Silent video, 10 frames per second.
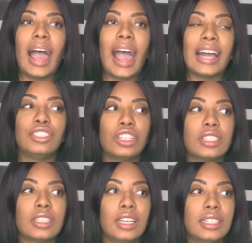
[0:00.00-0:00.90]
I
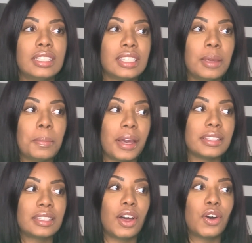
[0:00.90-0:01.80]
just couldn't see
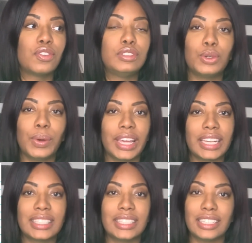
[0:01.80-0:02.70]
myself doing
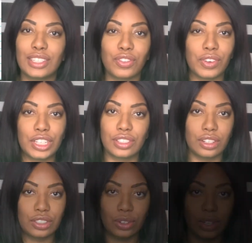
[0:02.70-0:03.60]
extensive
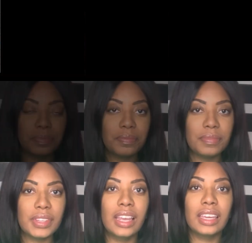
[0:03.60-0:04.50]
research on it.
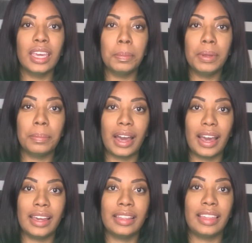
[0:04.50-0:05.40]
Keep in
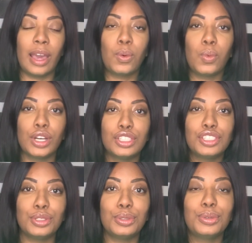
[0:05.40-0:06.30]
mind that
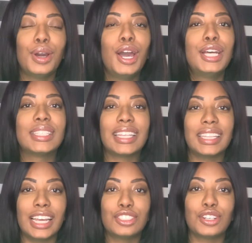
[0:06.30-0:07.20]
once you
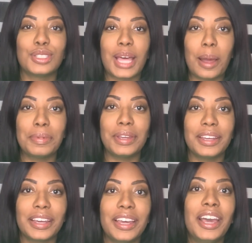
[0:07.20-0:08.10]
select your
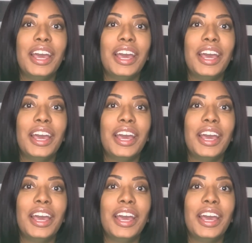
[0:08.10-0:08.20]
topic,